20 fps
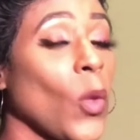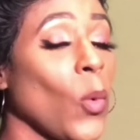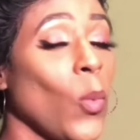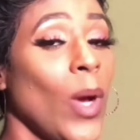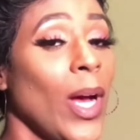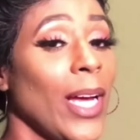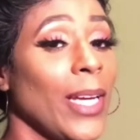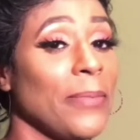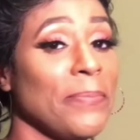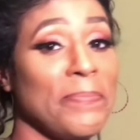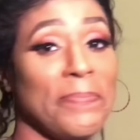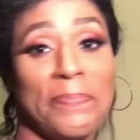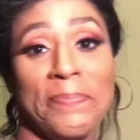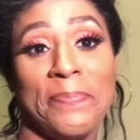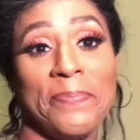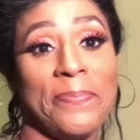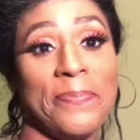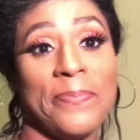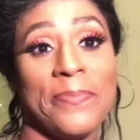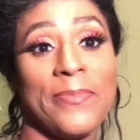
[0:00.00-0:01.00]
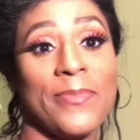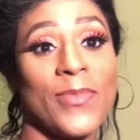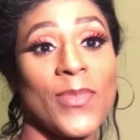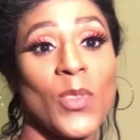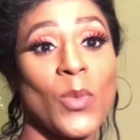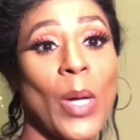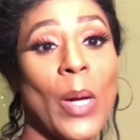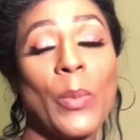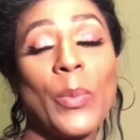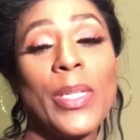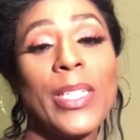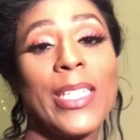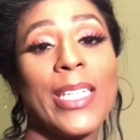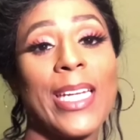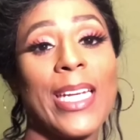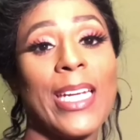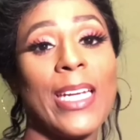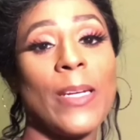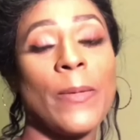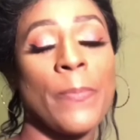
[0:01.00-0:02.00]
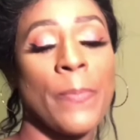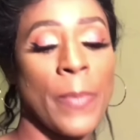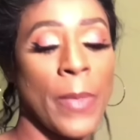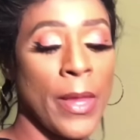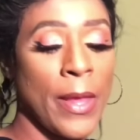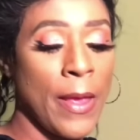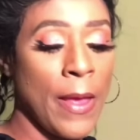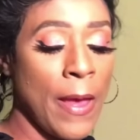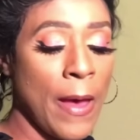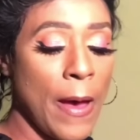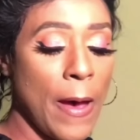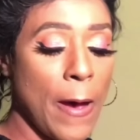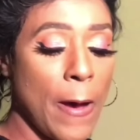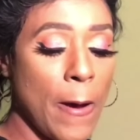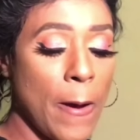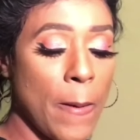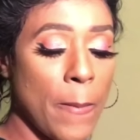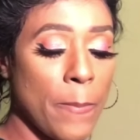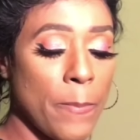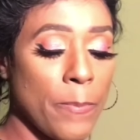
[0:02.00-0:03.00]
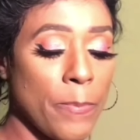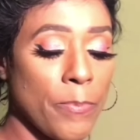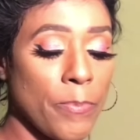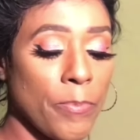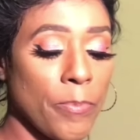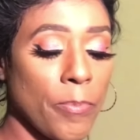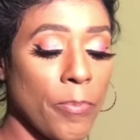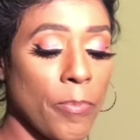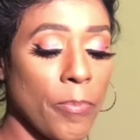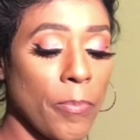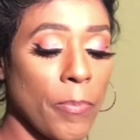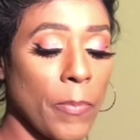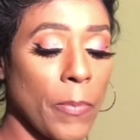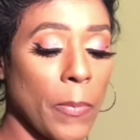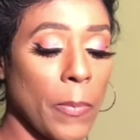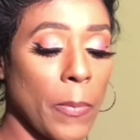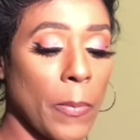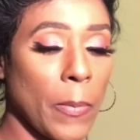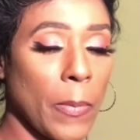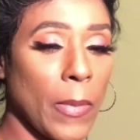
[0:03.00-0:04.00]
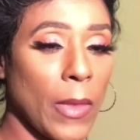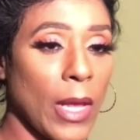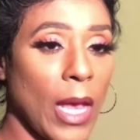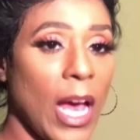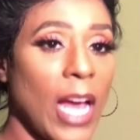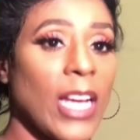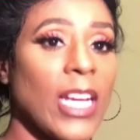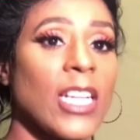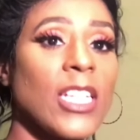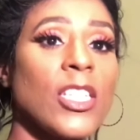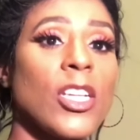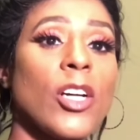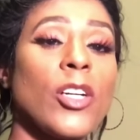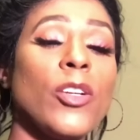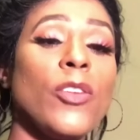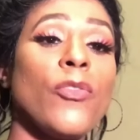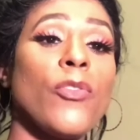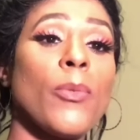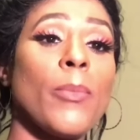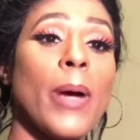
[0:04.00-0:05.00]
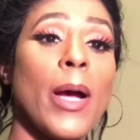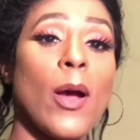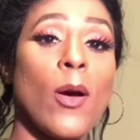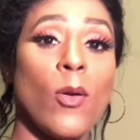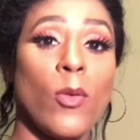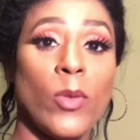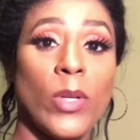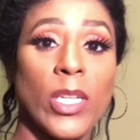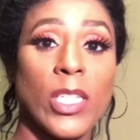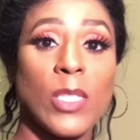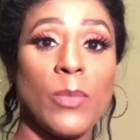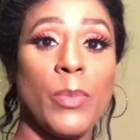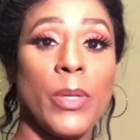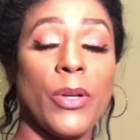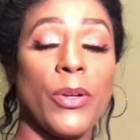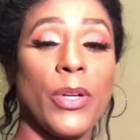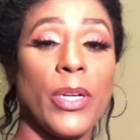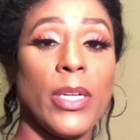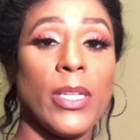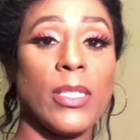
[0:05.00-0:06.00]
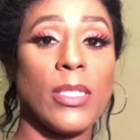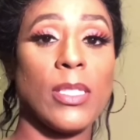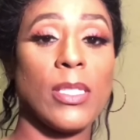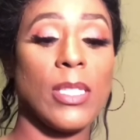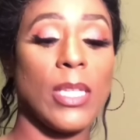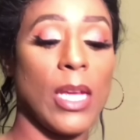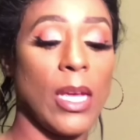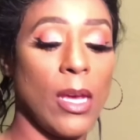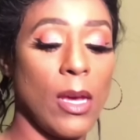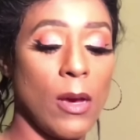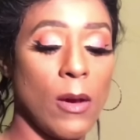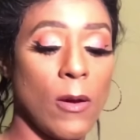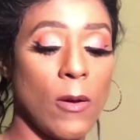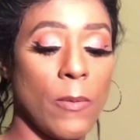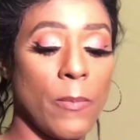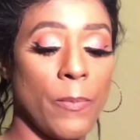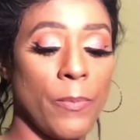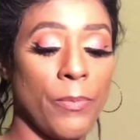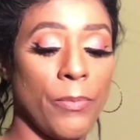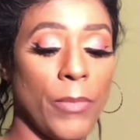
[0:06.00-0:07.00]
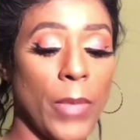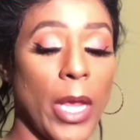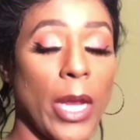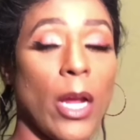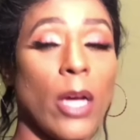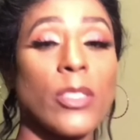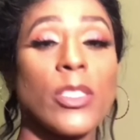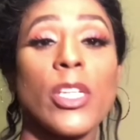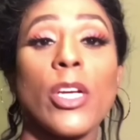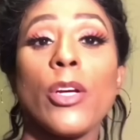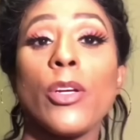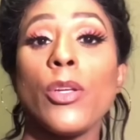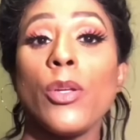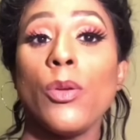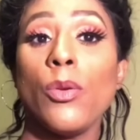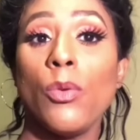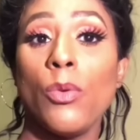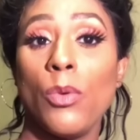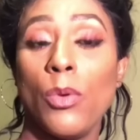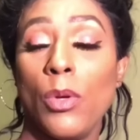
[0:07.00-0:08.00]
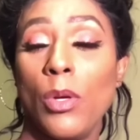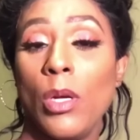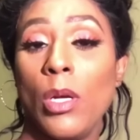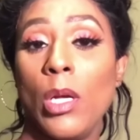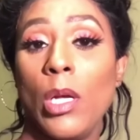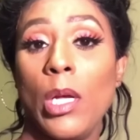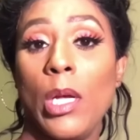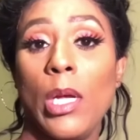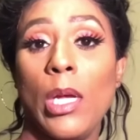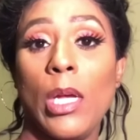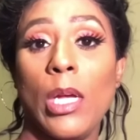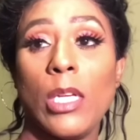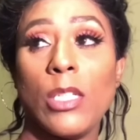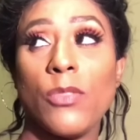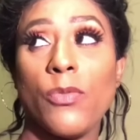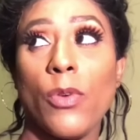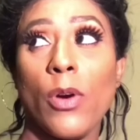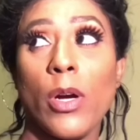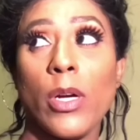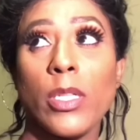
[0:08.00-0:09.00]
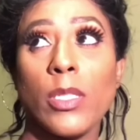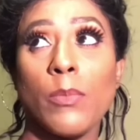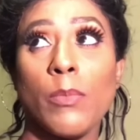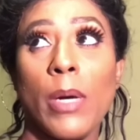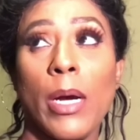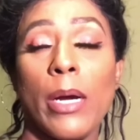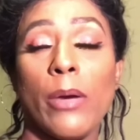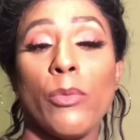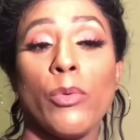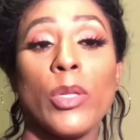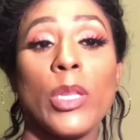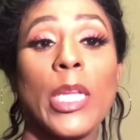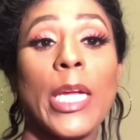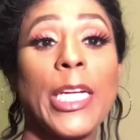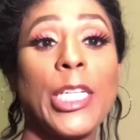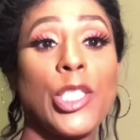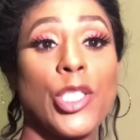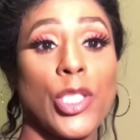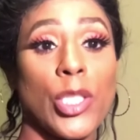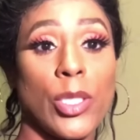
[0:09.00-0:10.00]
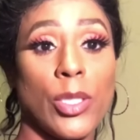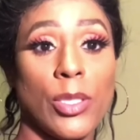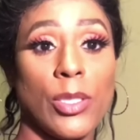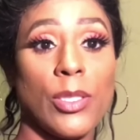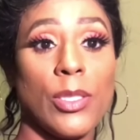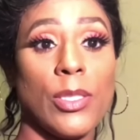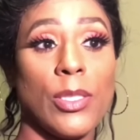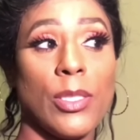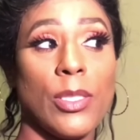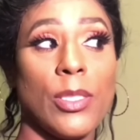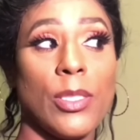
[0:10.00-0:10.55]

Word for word: Why? Why wouldn't he? Um, I can tell you from my own experience, um, and I'll tell you as far as my relation,